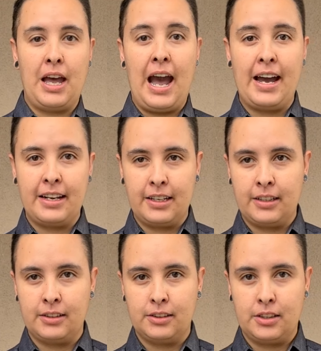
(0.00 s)
adding
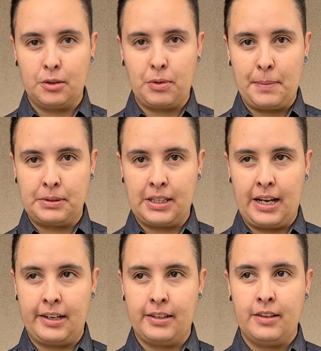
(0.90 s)
to the
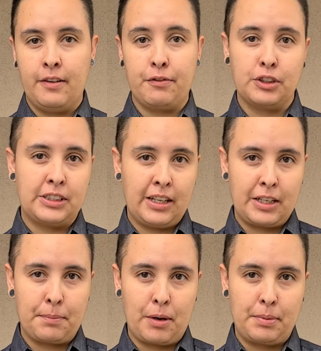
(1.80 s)
website for
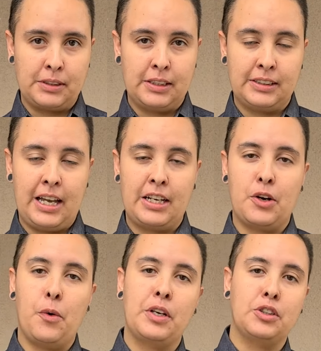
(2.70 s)
selling purposes and
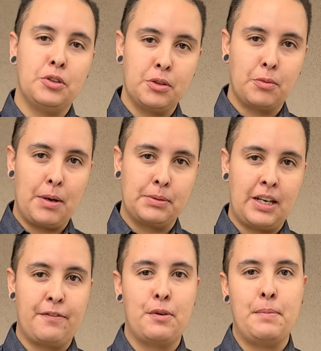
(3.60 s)
going to the
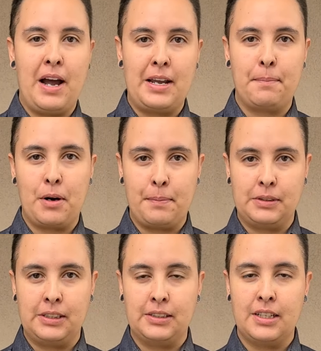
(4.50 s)
website for buying
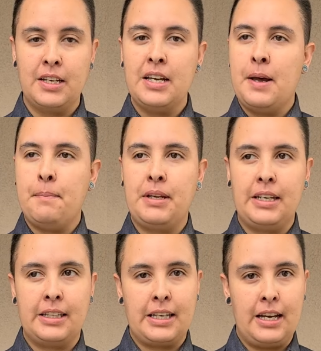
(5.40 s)
purposes,
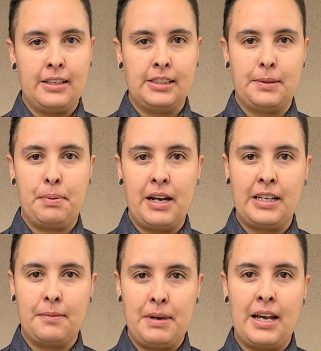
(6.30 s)
meaning that the supply and
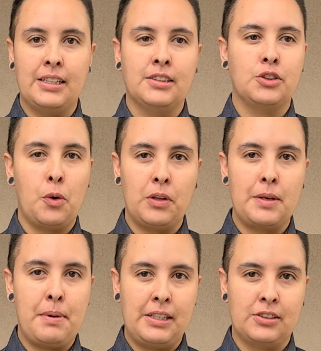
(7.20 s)
demand is solely
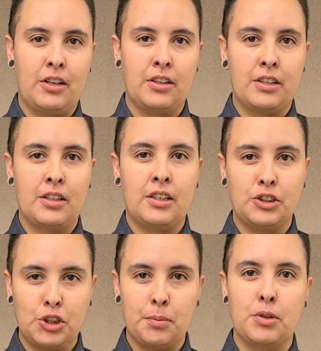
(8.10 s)
based on the
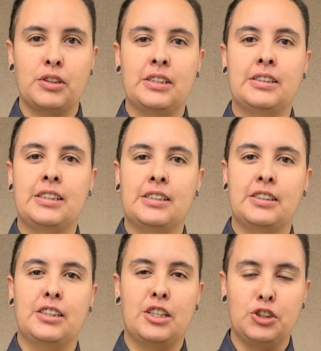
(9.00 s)
consumers, since this
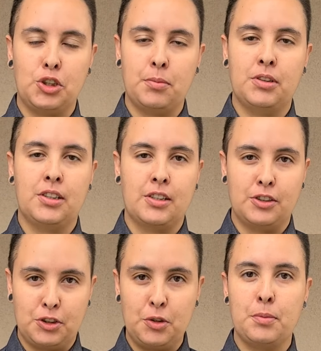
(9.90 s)
is a consumer to
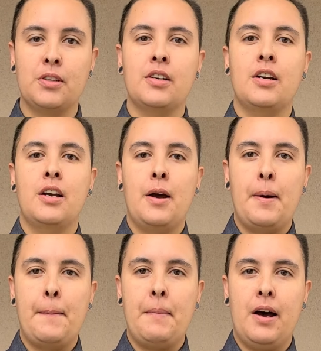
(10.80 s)
consumer
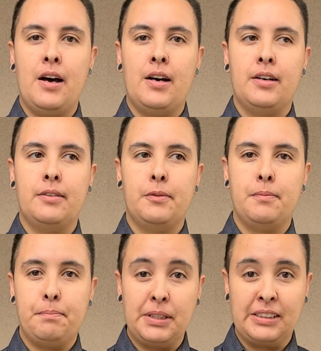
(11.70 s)

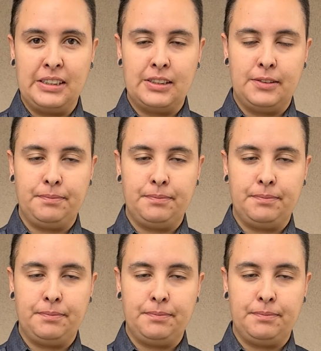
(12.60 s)
business.